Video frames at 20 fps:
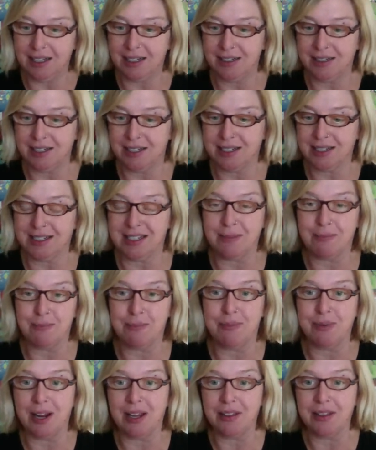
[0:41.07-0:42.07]
Just
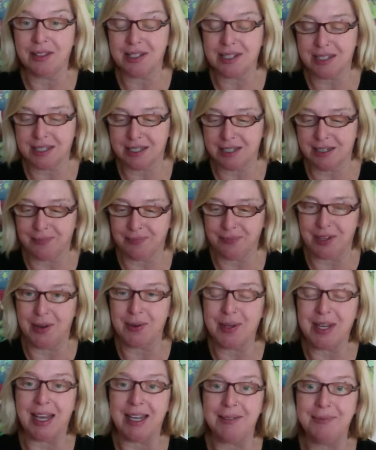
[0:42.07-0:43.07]
deep breaths.
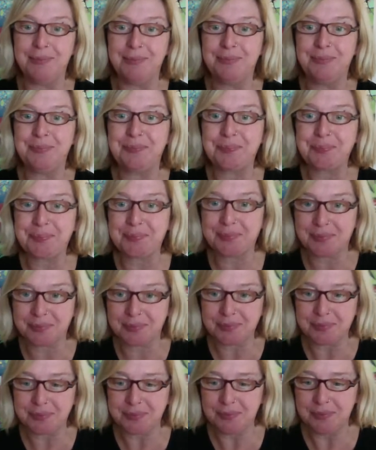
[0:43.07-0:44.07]
Okay.
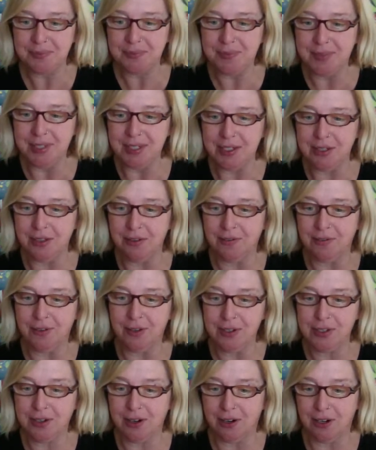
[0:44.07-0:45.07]
So the
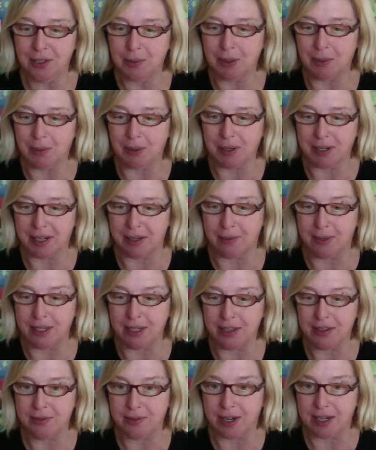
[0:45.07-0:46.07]
first card we're working
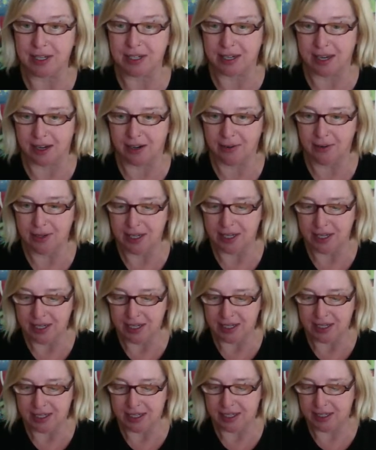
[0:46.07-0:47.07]
with right now
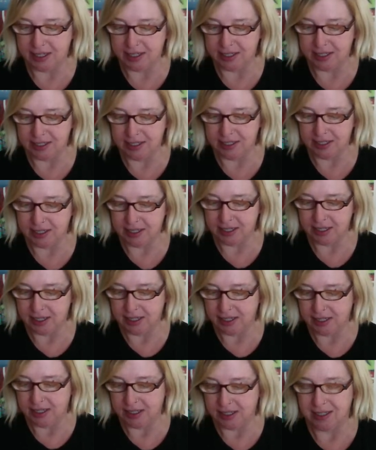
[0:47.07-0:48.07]
is
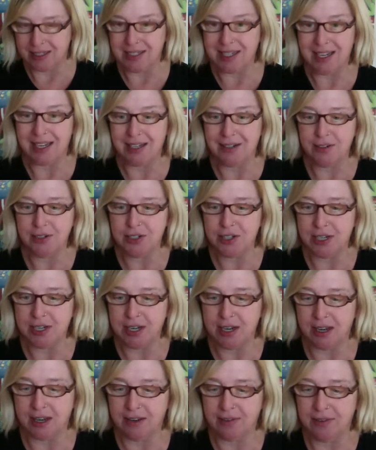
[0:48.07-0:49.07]
this
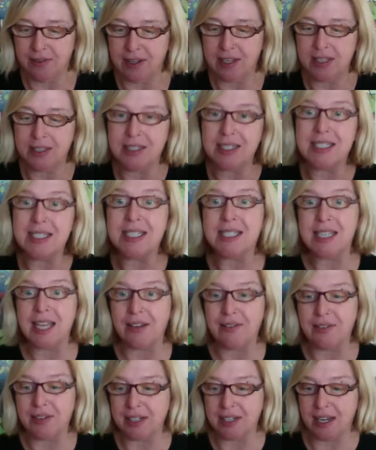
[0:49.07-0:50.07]
energy of the
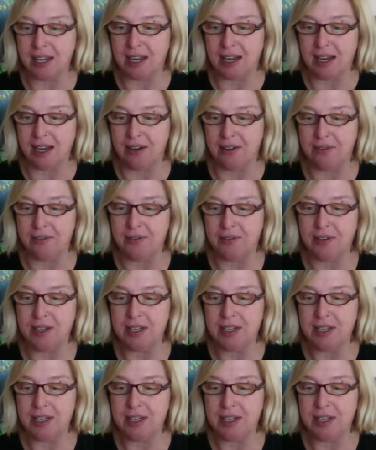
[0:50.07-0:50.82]
Seven of